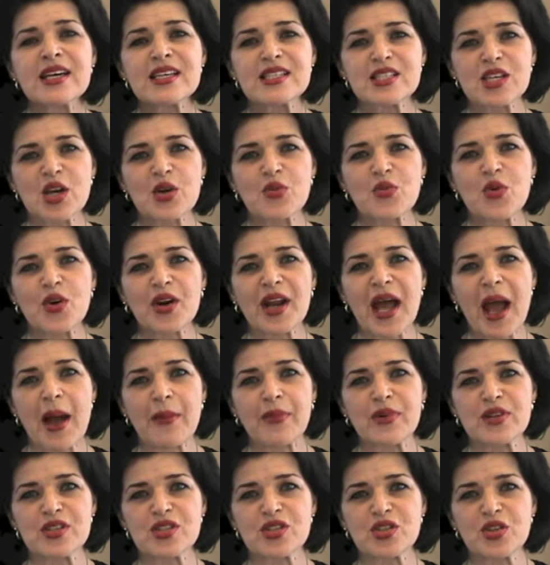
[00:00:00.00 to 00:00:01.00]
So what
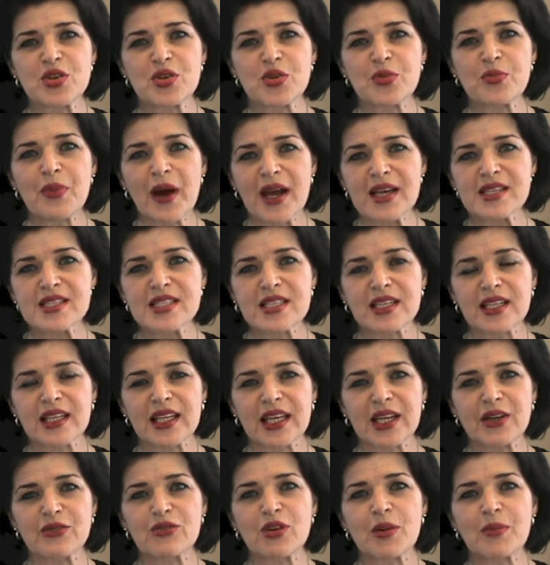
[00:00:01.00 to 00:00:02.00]
happens, you
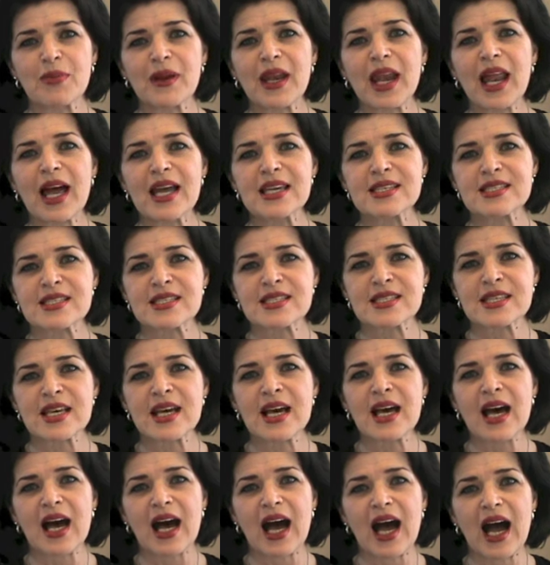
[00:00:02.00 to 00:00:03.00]
basically
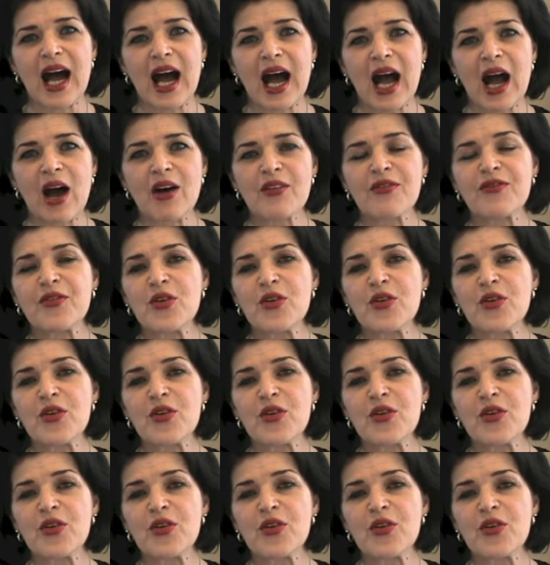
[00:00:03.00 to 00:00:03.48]
replace uh,